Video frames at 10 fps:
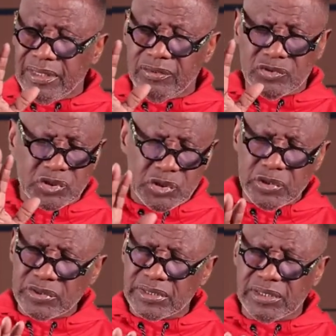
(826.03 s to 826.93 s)
your
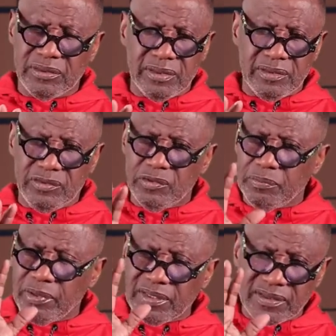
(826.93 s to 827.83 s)
church and
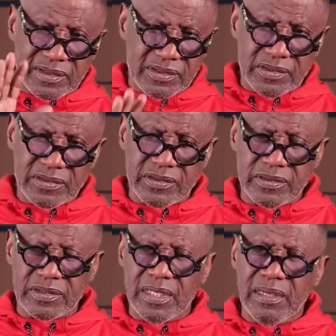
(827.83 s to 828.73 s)
your brothers and
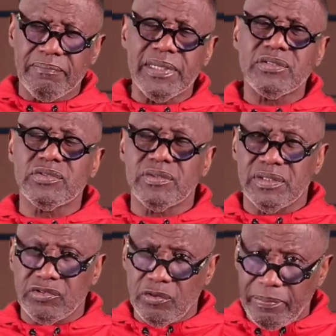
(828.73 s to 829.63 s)
sisters, make sure
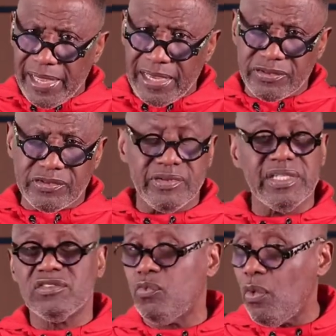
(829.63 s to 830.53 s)
that your pastor,
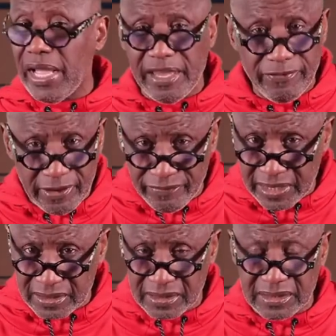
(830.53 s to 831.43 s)
his wife, if
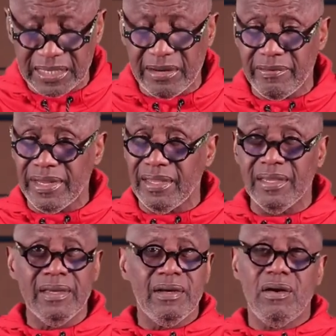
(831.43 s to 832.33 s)

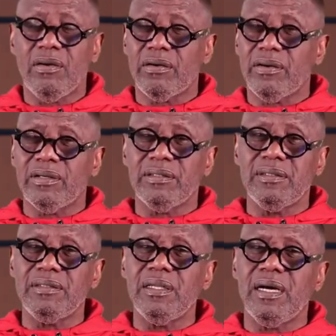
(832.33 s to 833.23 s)
necessary, or
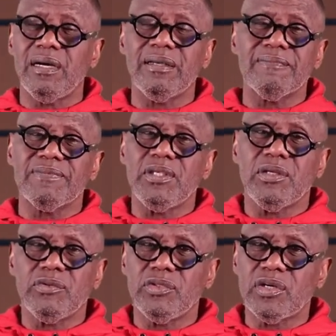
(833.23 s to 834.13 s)

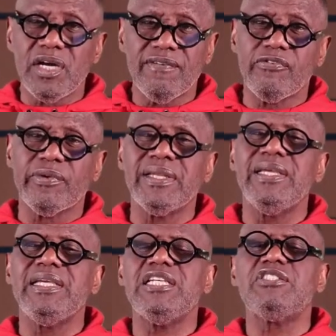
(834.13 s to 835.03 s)
your
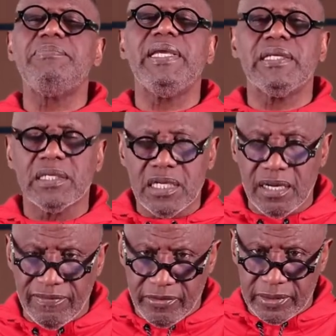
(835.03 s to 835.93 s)
covering is being
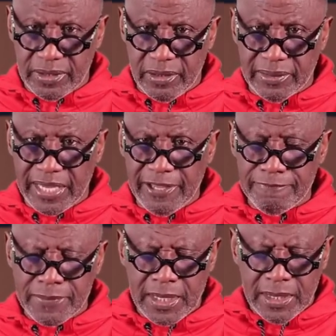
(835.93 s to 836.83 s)
covered,
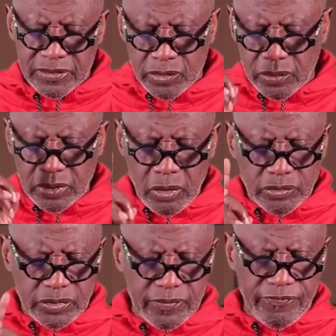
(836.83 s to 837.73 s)
okay? So
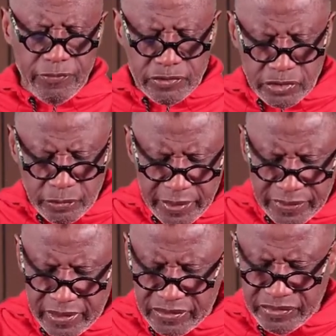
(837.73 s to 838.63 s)
go to 1
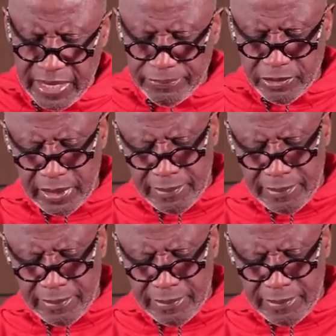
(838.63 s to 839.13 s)
Corinthians chapter